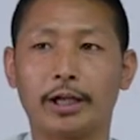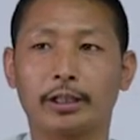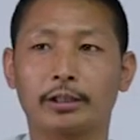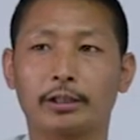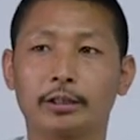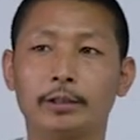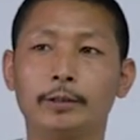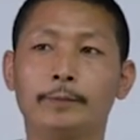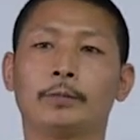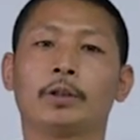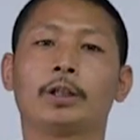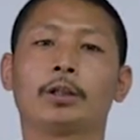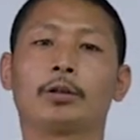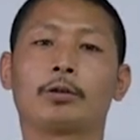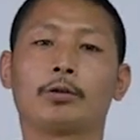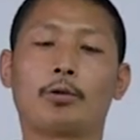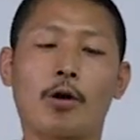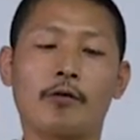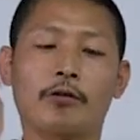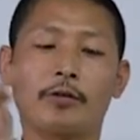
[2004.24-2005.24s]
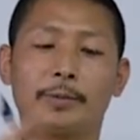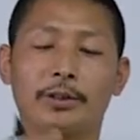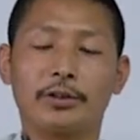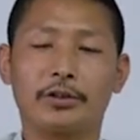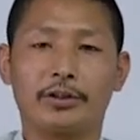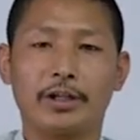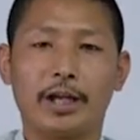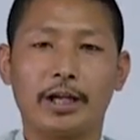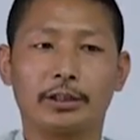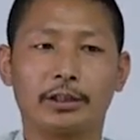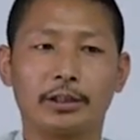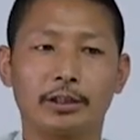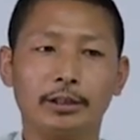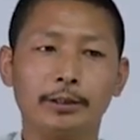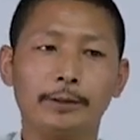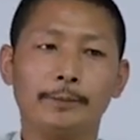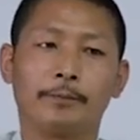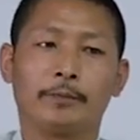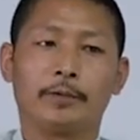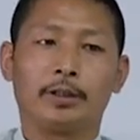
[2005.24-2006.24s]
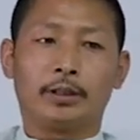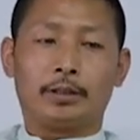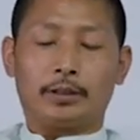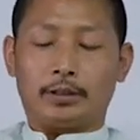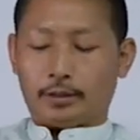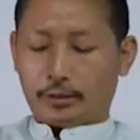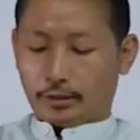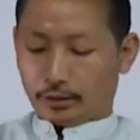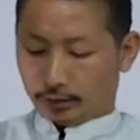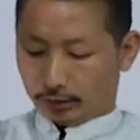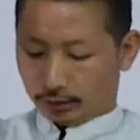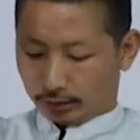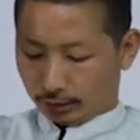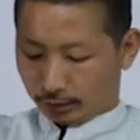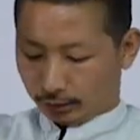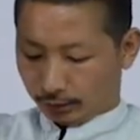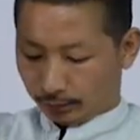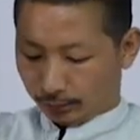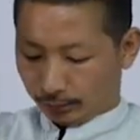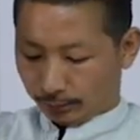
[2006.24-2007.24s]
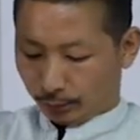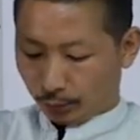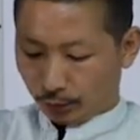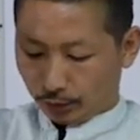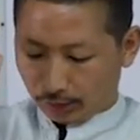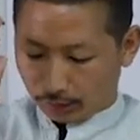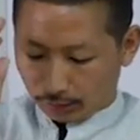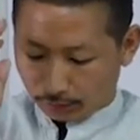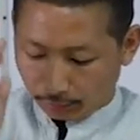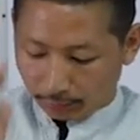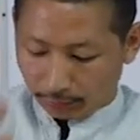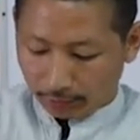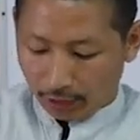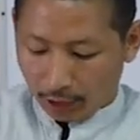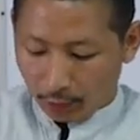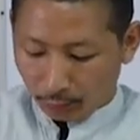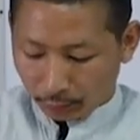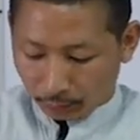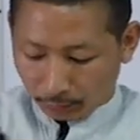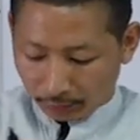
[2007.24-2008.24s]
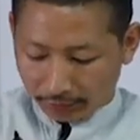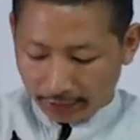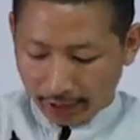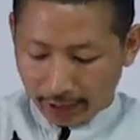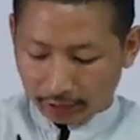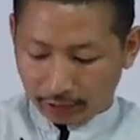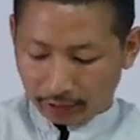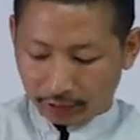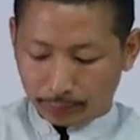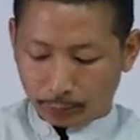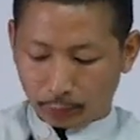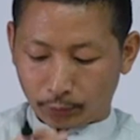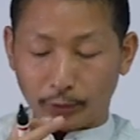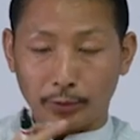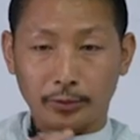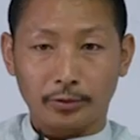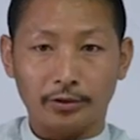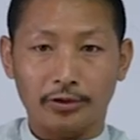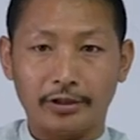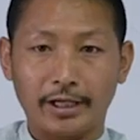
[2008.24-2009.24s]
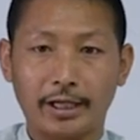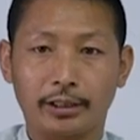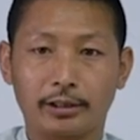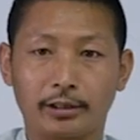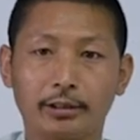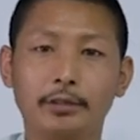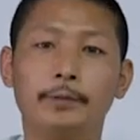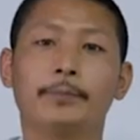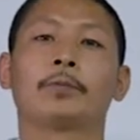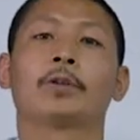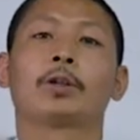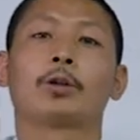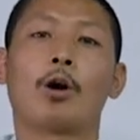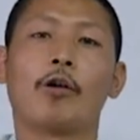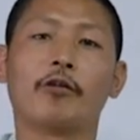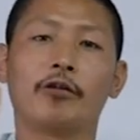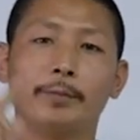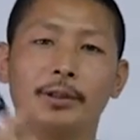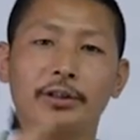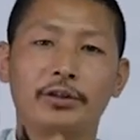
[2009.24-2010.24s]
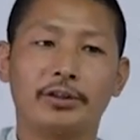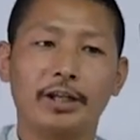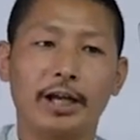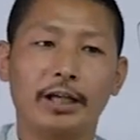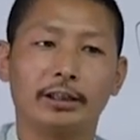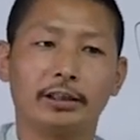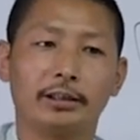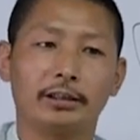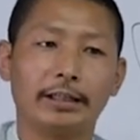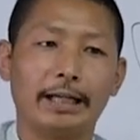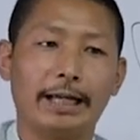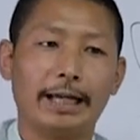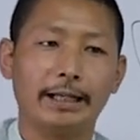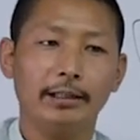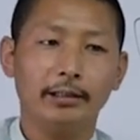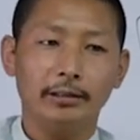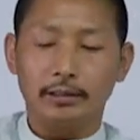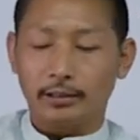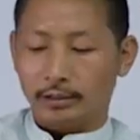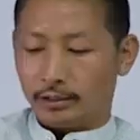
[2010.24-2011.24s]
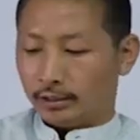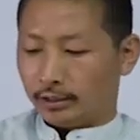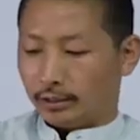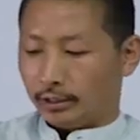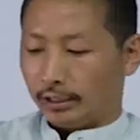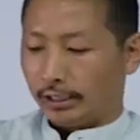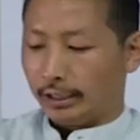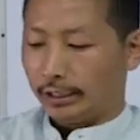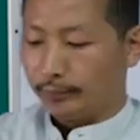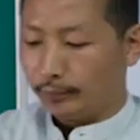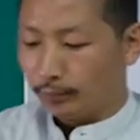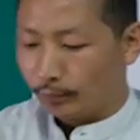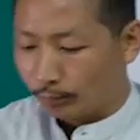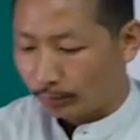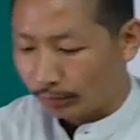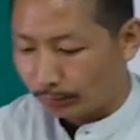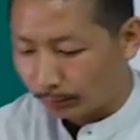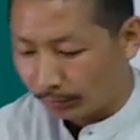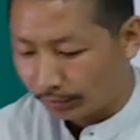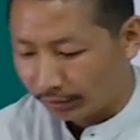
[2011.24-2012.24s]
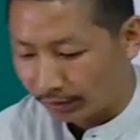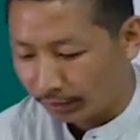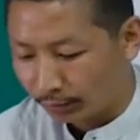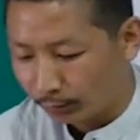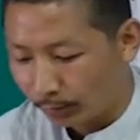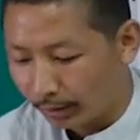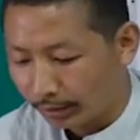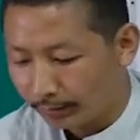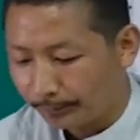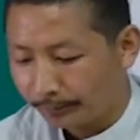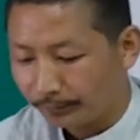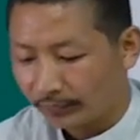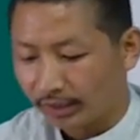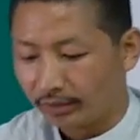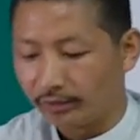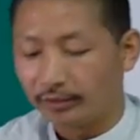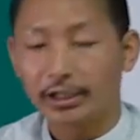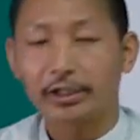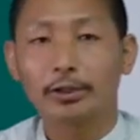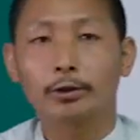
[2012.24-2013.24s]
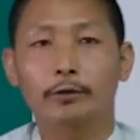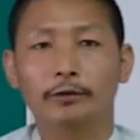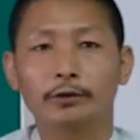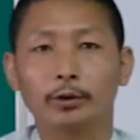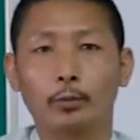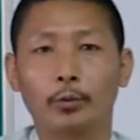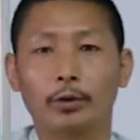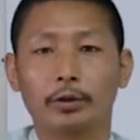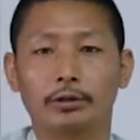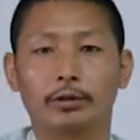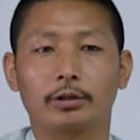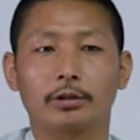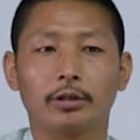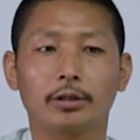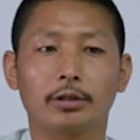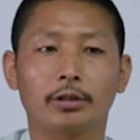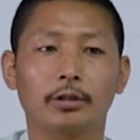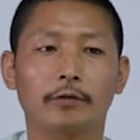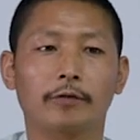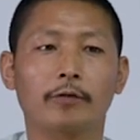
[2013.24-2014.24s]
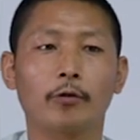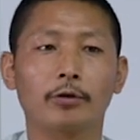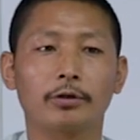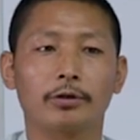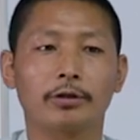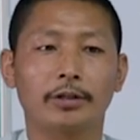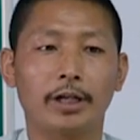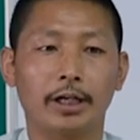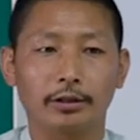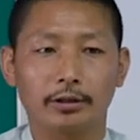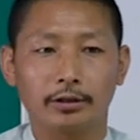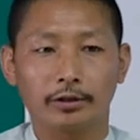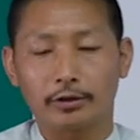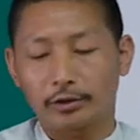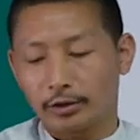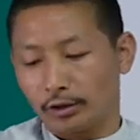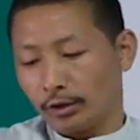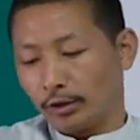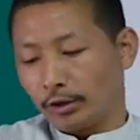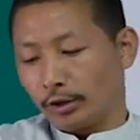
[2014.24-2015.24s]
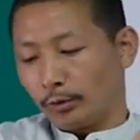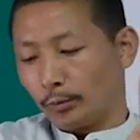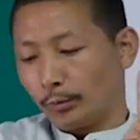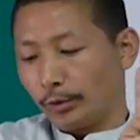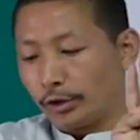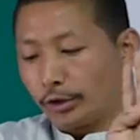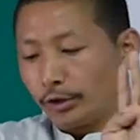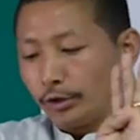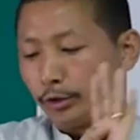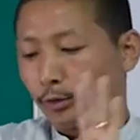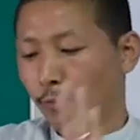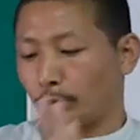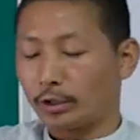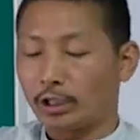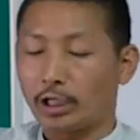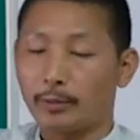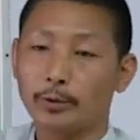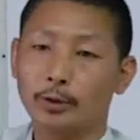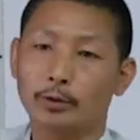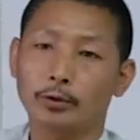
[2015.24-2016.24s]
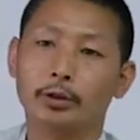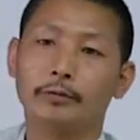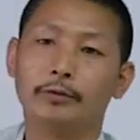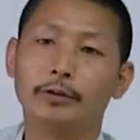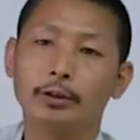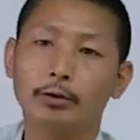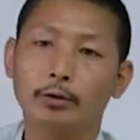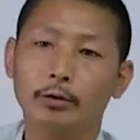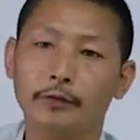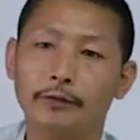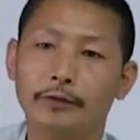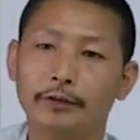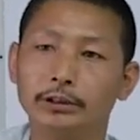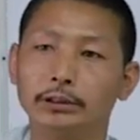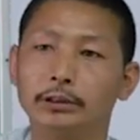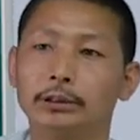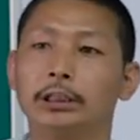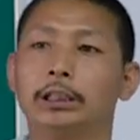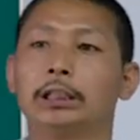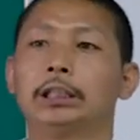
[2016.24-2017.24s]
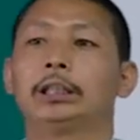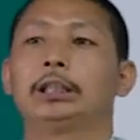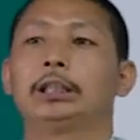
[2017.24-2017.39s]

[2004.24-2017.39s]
sector, government sector, uh, sorry, household sector, producer sector, government sector, and and what, what is the other one? Rest of the world. These are the four sectors which you will come across very often